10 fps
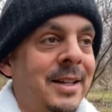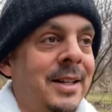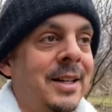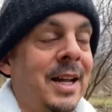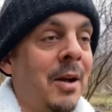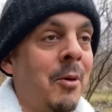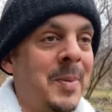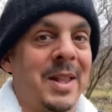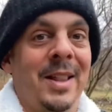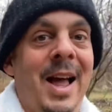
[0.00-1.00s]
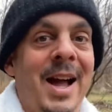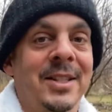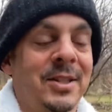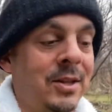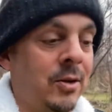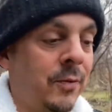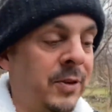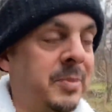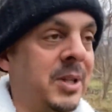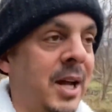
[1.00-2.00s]
and I won't be the last who
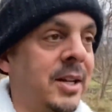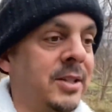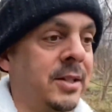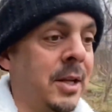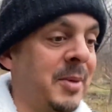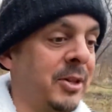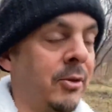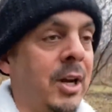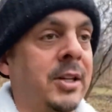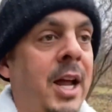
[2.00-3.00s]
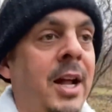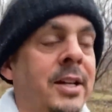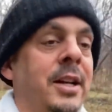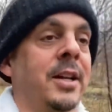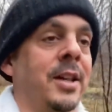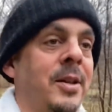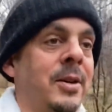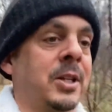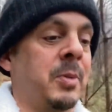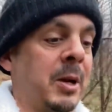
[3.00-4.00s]
flips on and says I'm at the Grand Canyon, and then
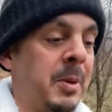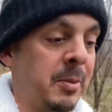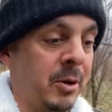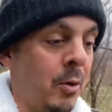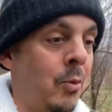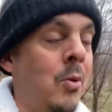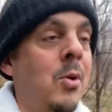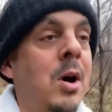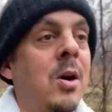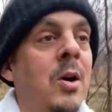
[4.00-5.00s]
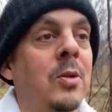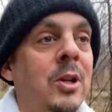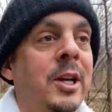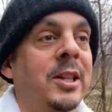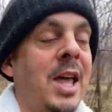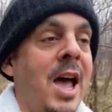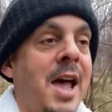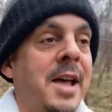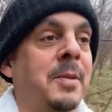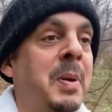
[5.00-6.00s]
expect people to go, "Whoa, look at
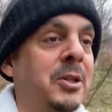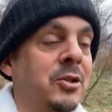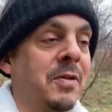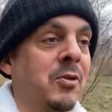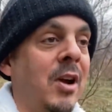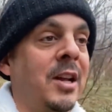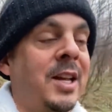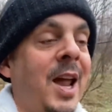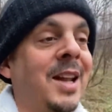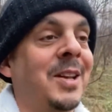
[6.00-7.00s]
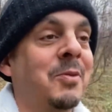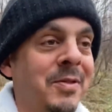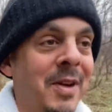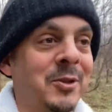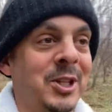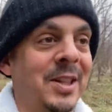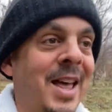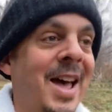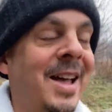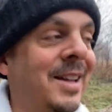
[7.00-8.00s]
that! Pictures of the Grand Canyon. We've never seen
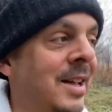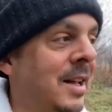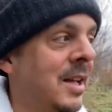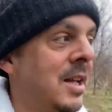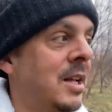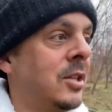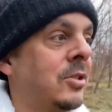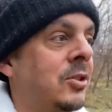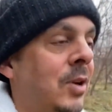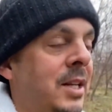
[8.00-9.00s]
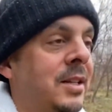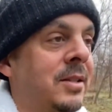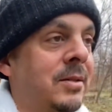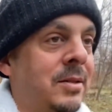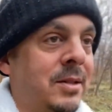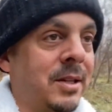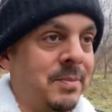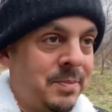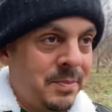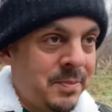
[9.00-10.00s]
that." So I tried to to
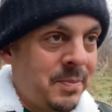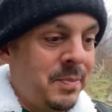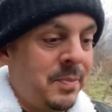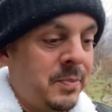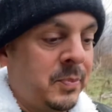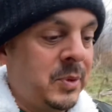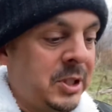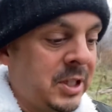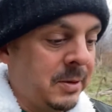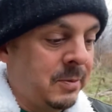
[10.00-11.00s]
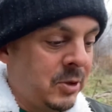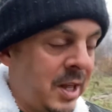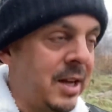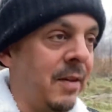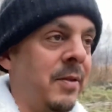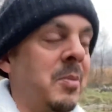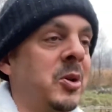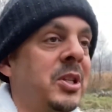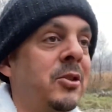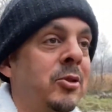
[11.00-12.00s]
to think of the
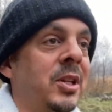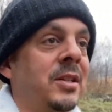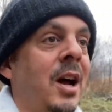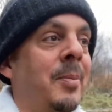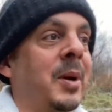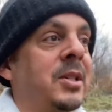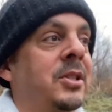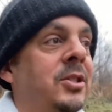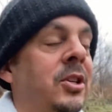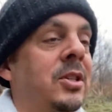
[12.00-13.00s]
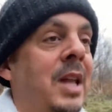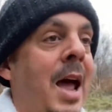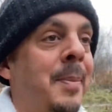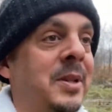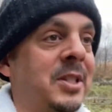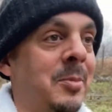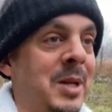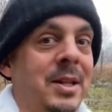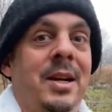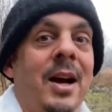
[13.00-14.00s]
most interesting topics. Just happens to be
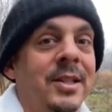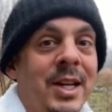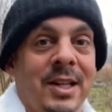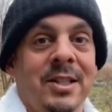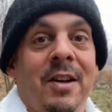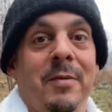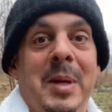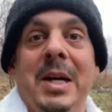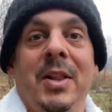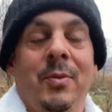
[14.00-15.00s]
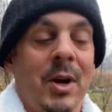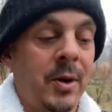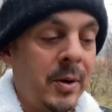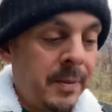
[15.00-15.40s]
in the context of being on the road,